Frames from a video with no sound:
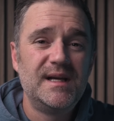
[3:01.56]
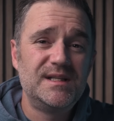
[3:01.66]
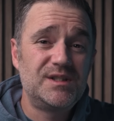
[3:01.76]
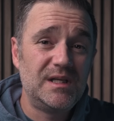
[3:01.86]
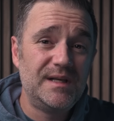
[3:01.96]

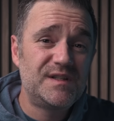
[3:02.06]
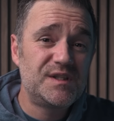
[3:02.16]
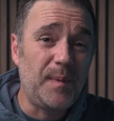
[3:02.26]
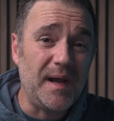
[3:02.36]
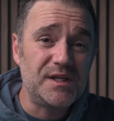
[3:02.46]
is to leave
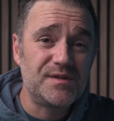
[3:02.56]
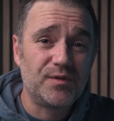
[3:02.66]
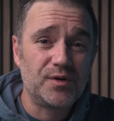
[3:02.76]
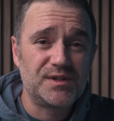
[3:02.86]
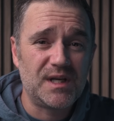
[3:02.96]
space
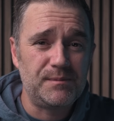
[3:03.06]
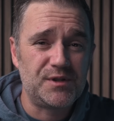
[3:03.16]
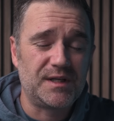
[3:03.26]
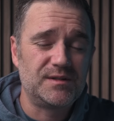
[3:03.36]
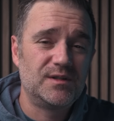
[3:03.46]
for your
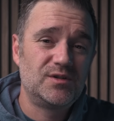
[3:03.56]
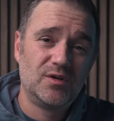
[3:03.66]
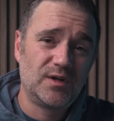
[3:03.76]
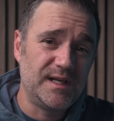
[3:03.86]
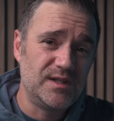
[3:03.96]
subject to
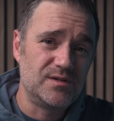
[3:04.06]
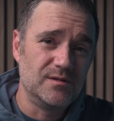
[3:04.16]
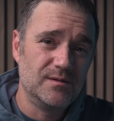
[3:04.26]
look into.